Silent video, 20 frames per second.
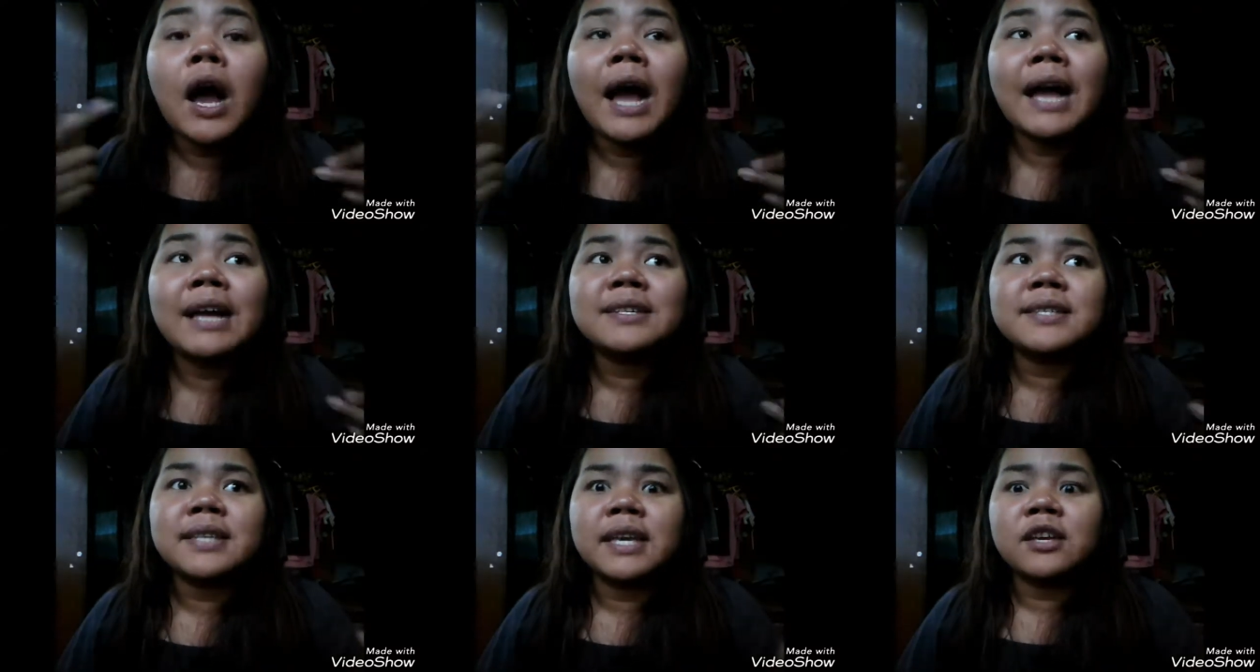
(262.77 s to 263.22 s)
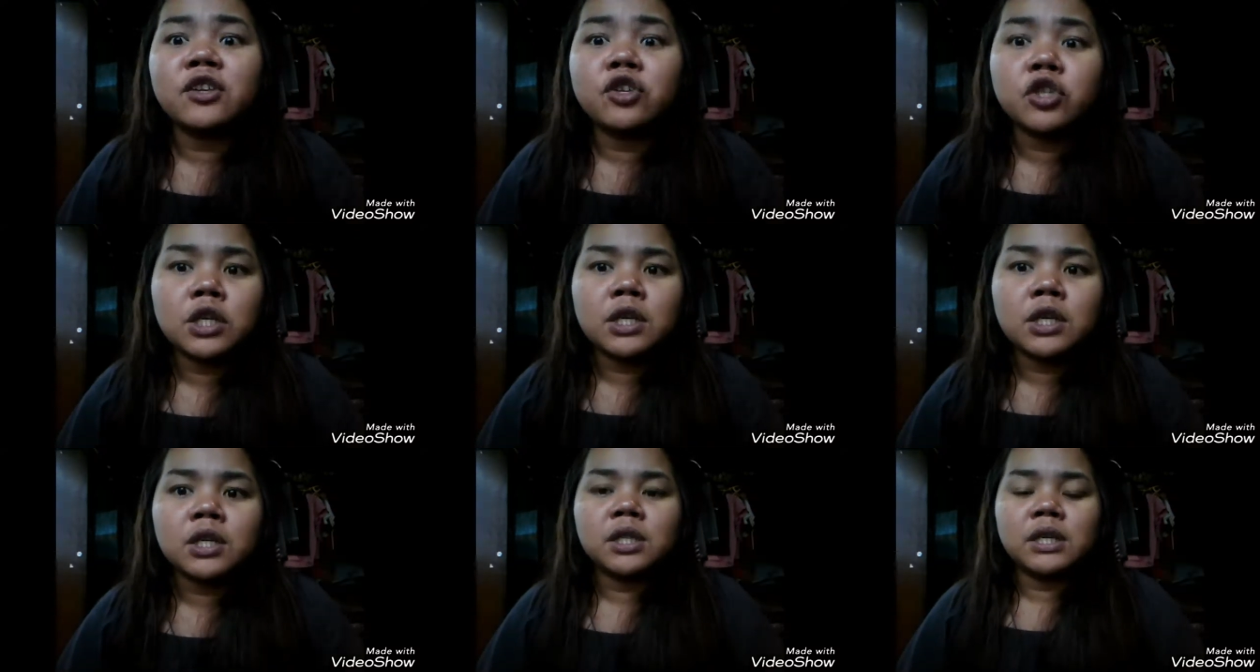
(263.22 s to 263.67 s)
as a
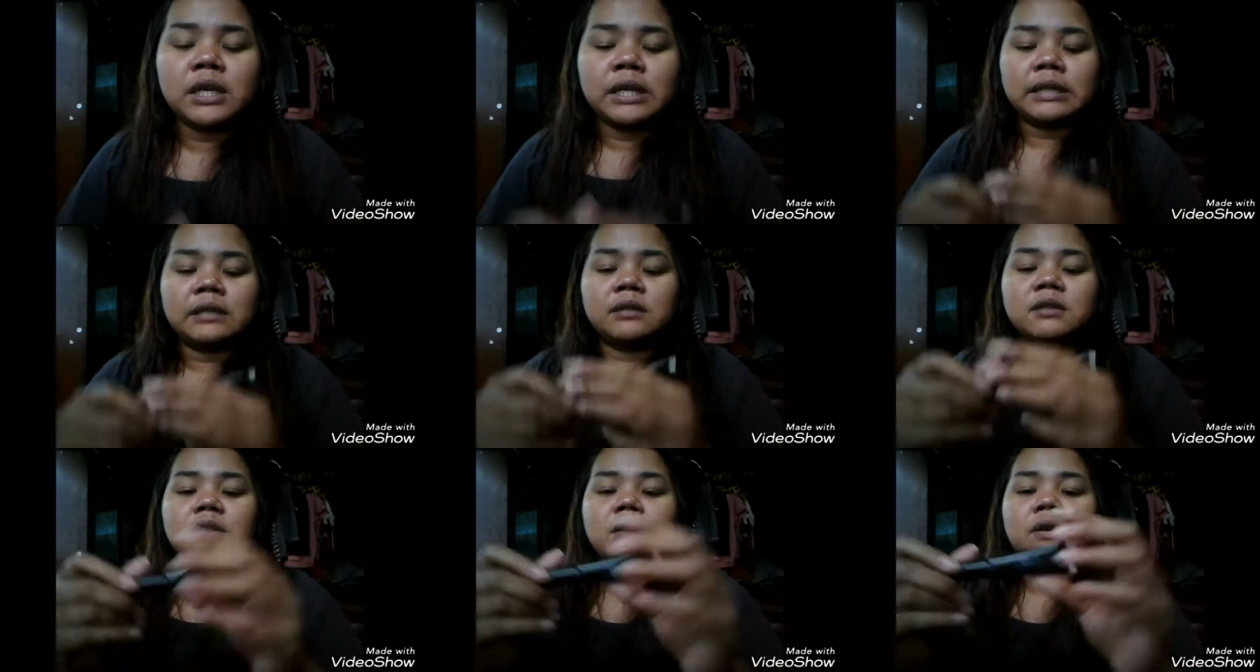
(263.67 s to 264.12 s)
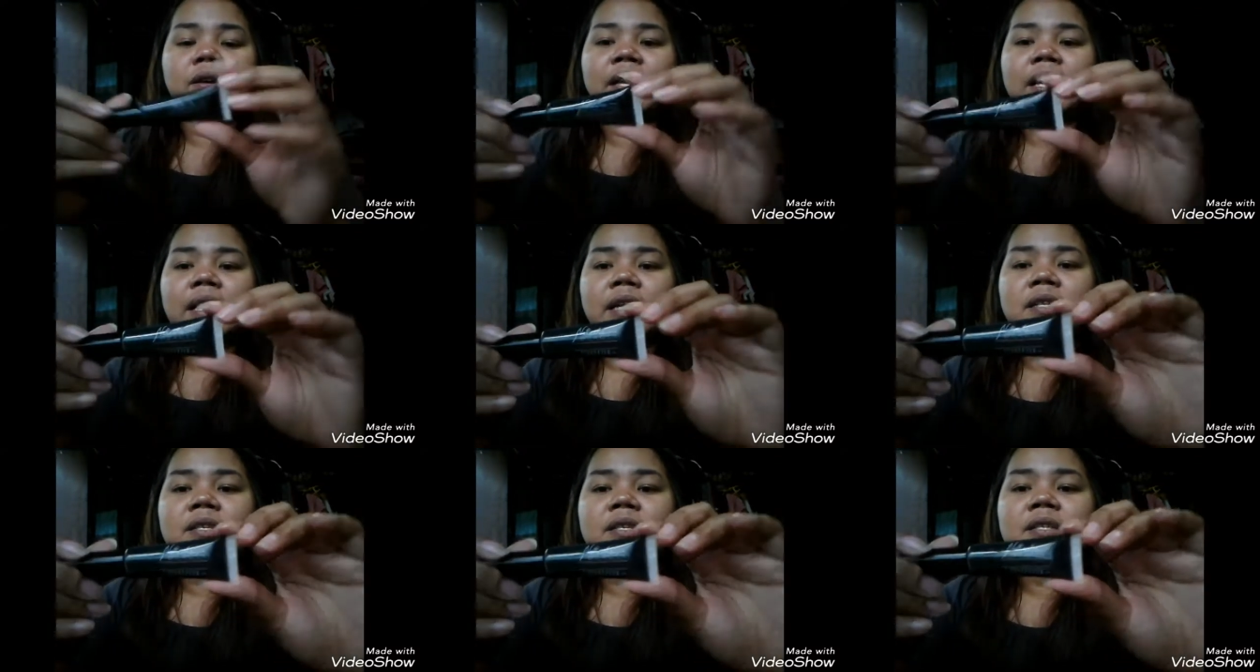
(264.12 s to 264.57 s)
cheek tint.
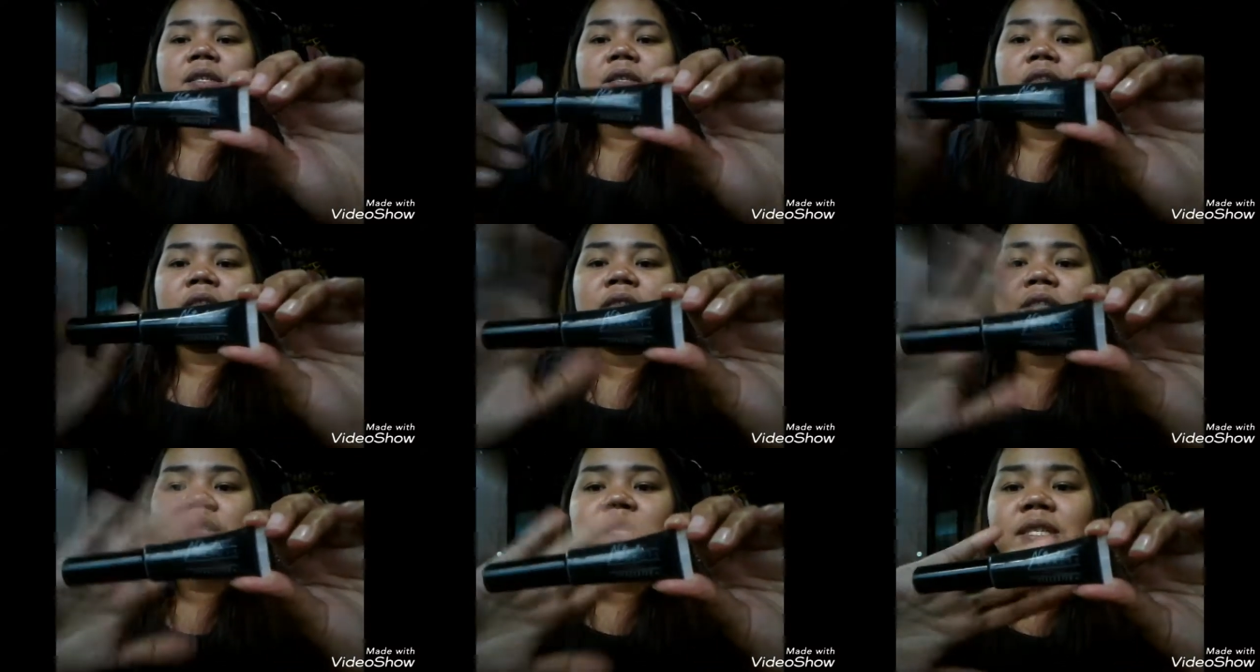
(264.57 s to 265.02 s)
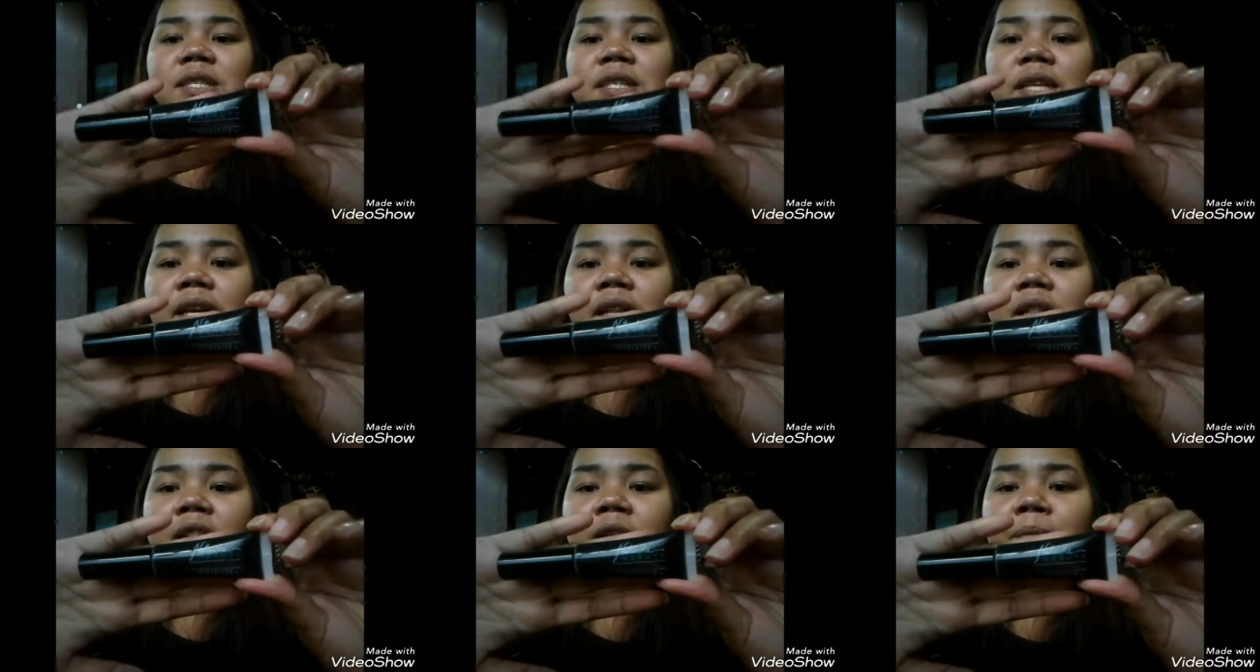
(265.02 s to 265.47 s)
This is
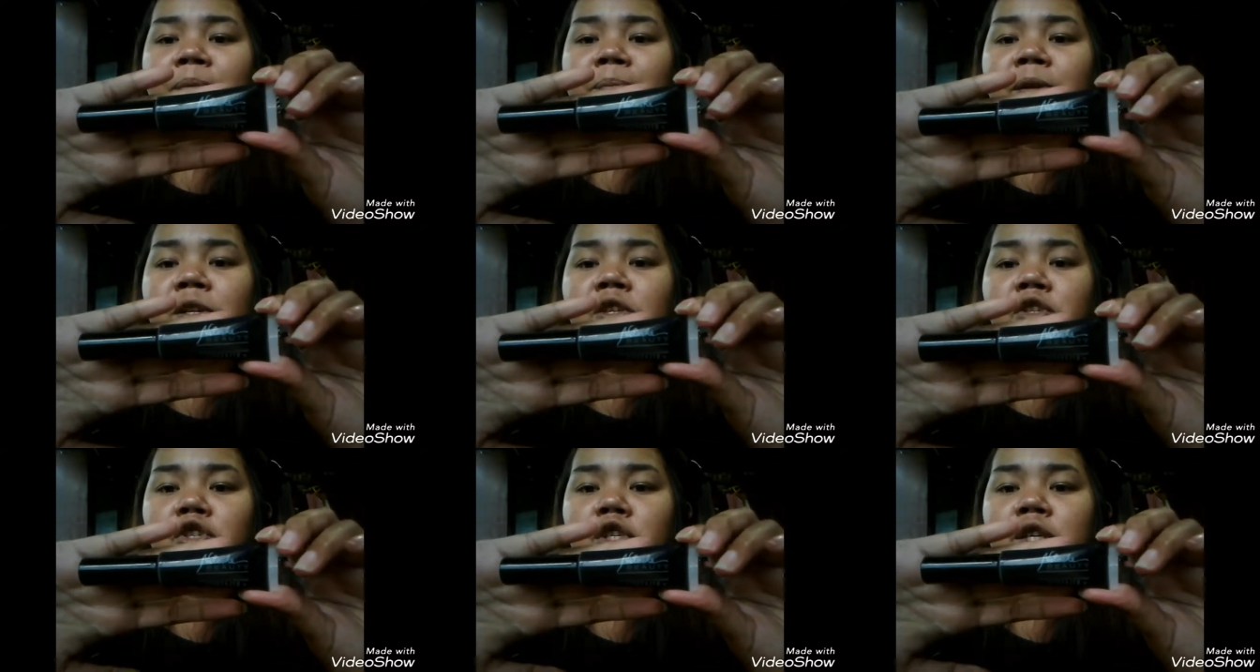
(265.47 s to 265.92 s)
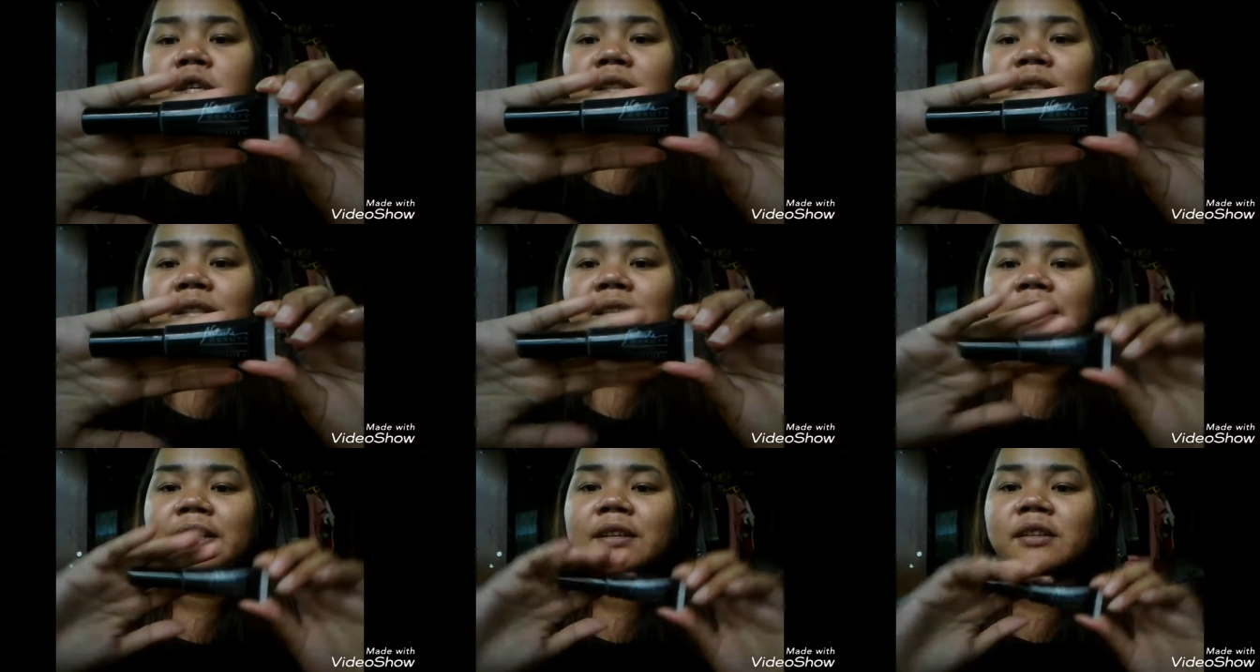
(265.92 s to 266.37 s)
a lip and cheek
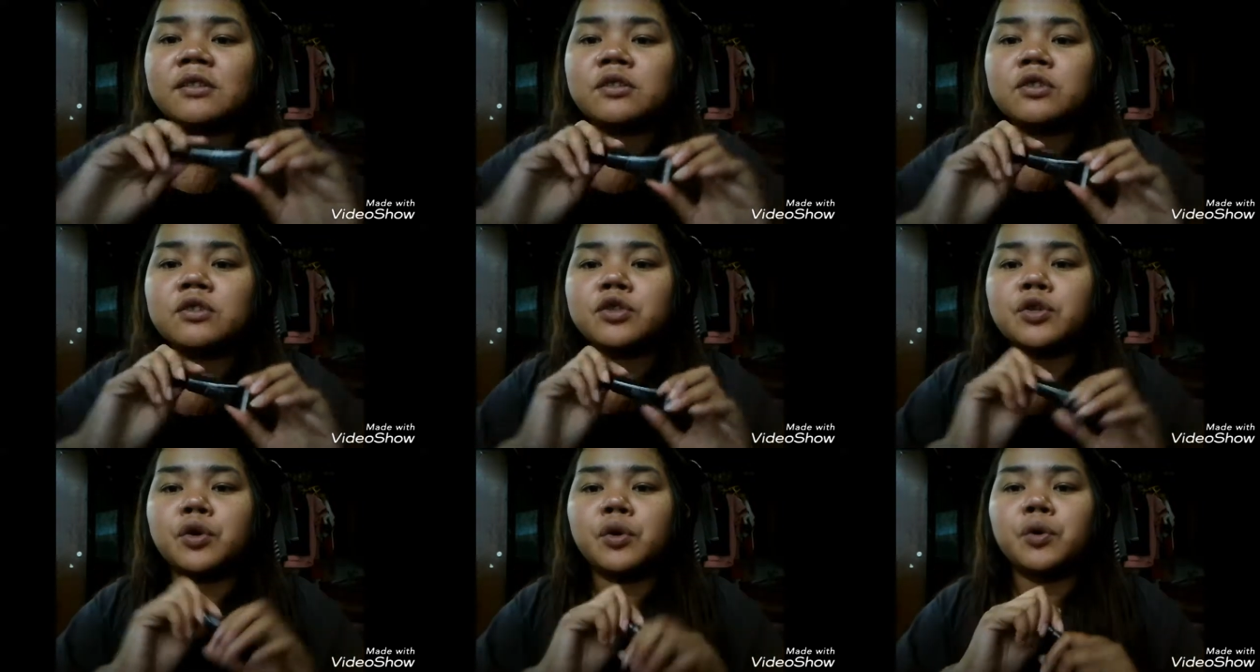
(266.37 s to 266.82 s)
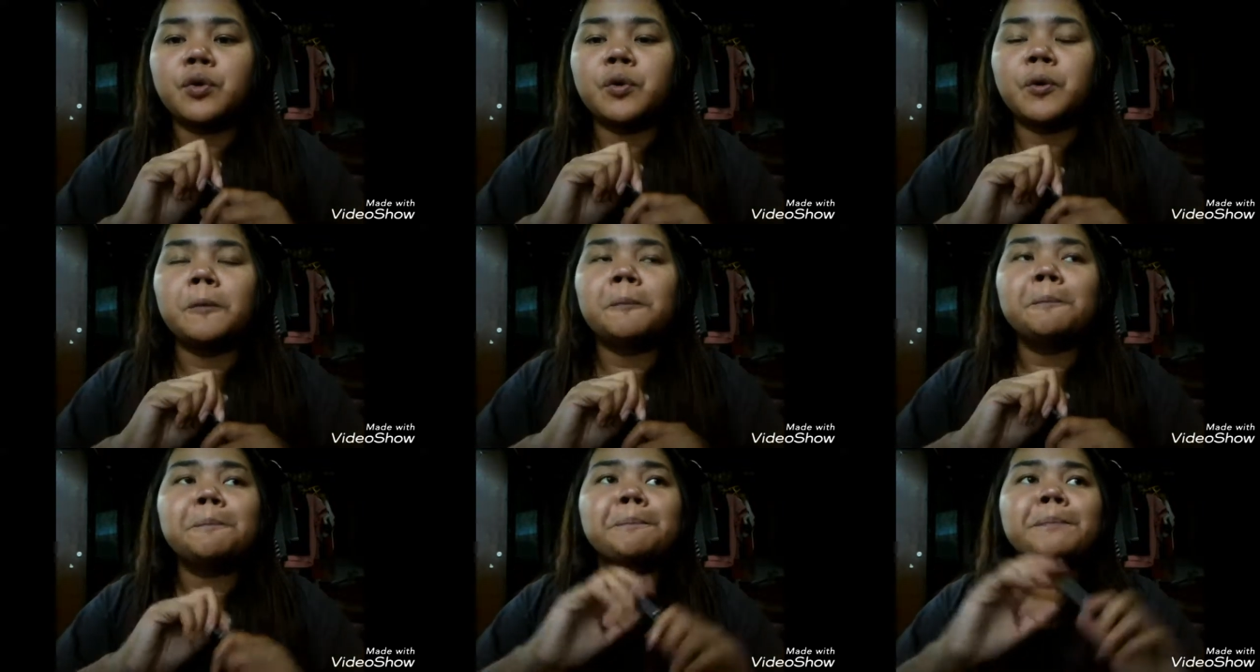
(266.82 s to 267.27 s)
tint,
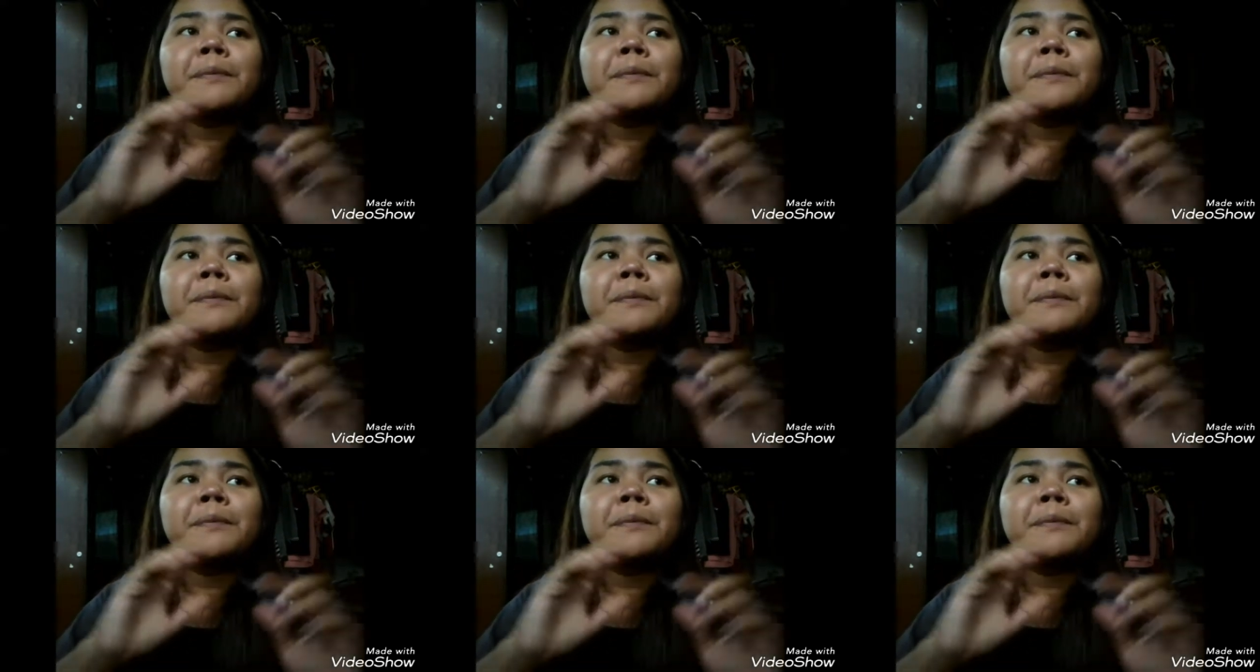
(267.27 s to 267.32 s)
so